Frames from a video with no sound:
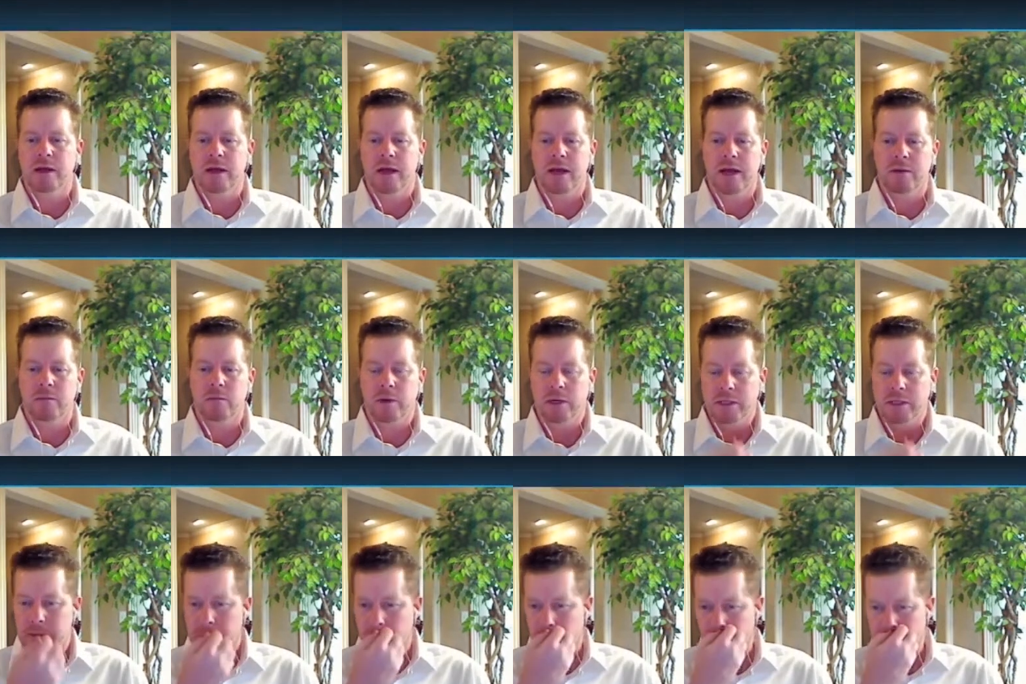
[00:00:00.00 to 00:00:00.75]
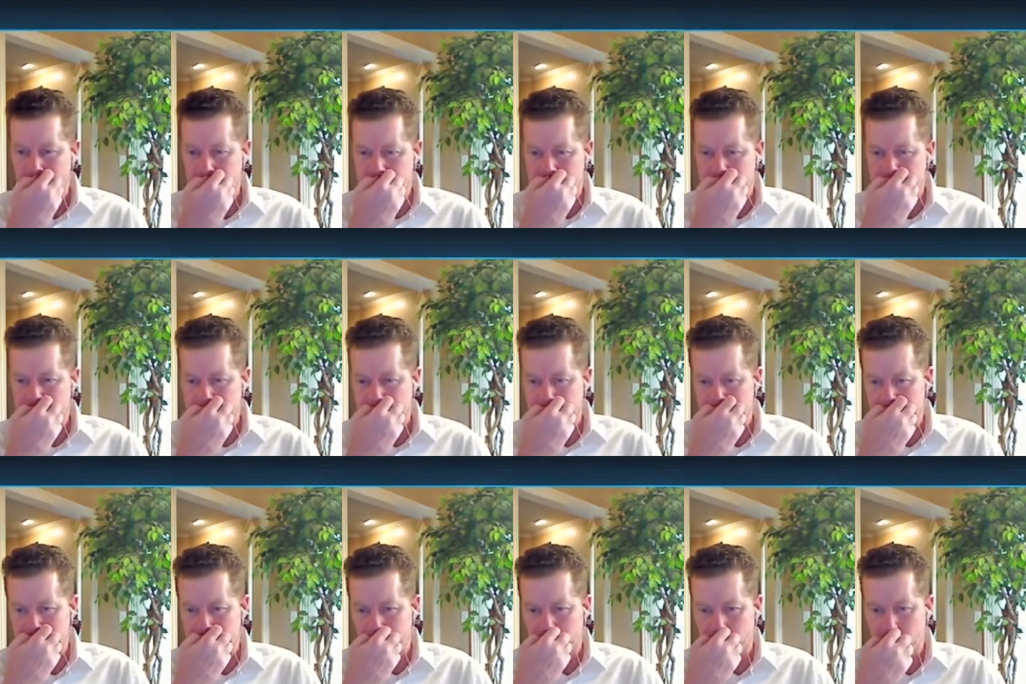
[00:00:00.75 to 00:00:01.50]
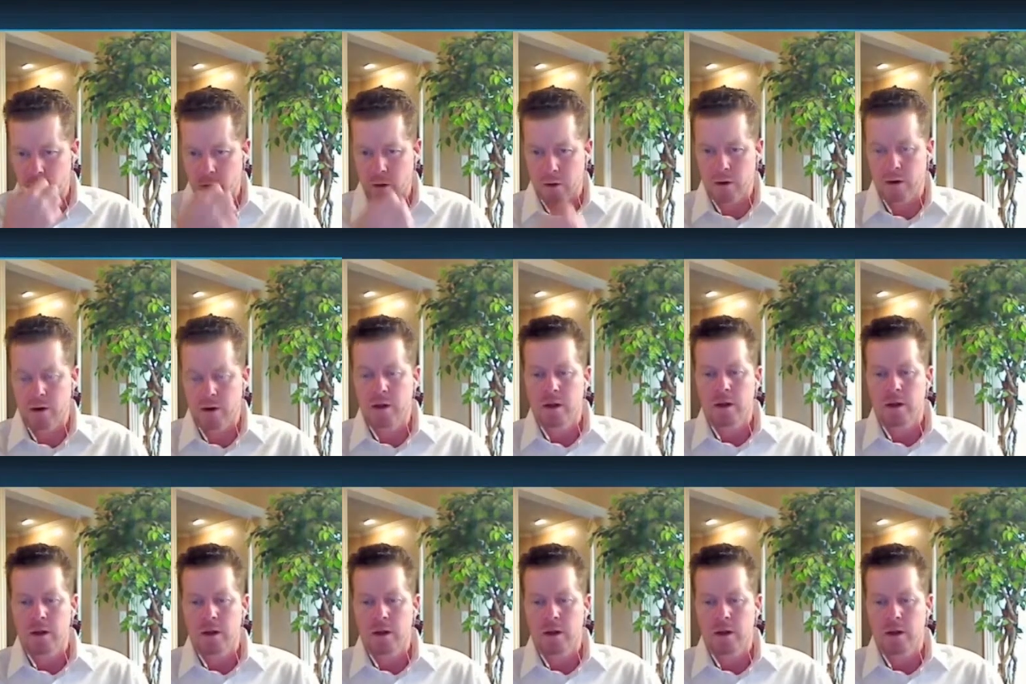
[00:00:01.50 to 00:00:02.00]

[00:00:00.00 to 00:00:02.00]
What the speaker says: and we study or